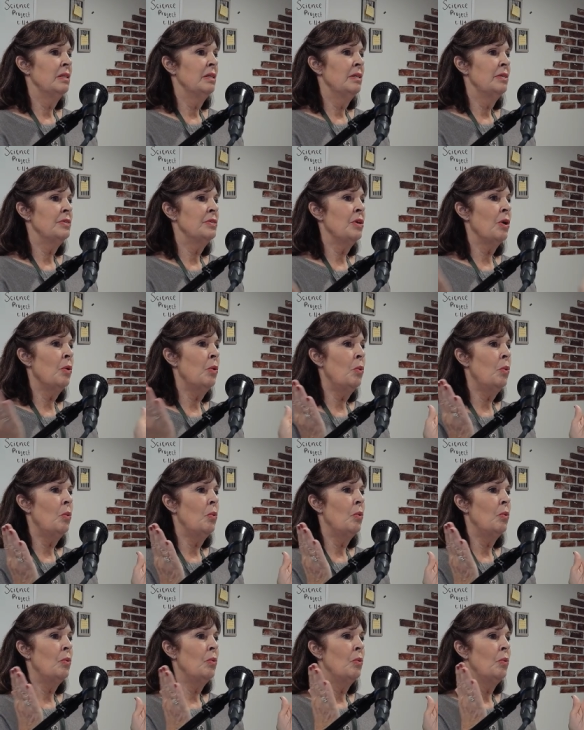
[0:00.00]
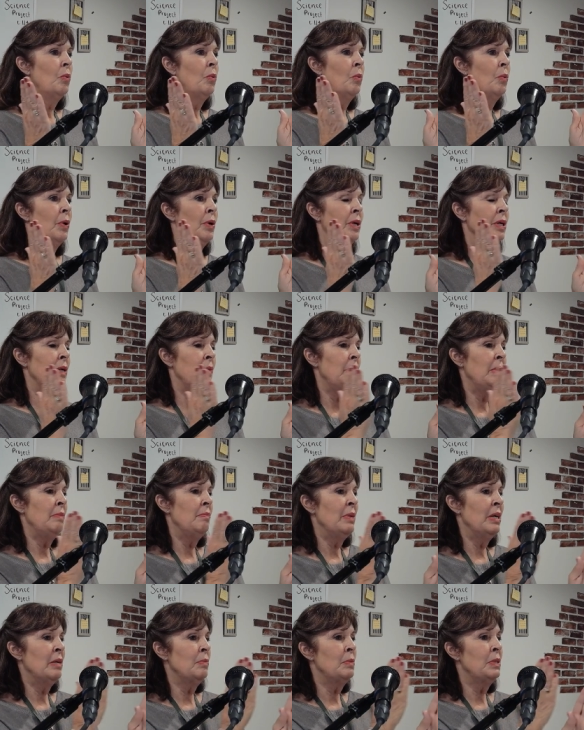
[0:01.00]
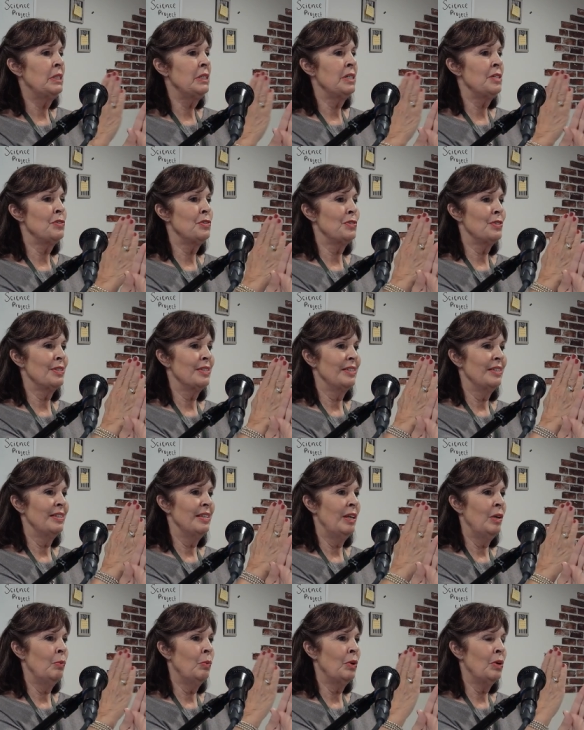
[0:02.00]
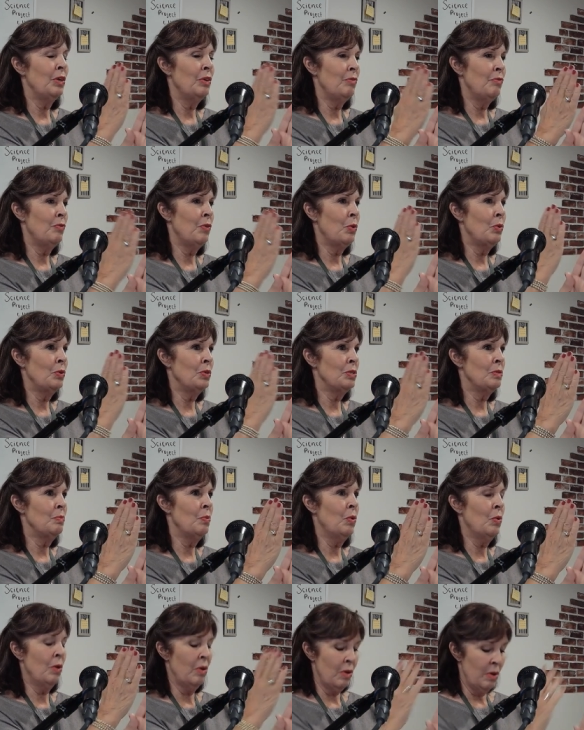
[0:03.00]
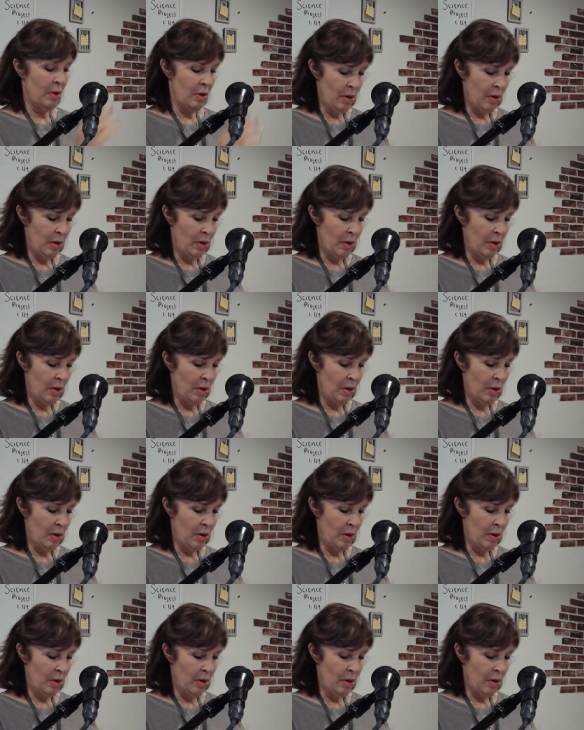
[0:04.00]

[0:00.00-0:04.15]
So we're going to be minimalists and we're going to focus more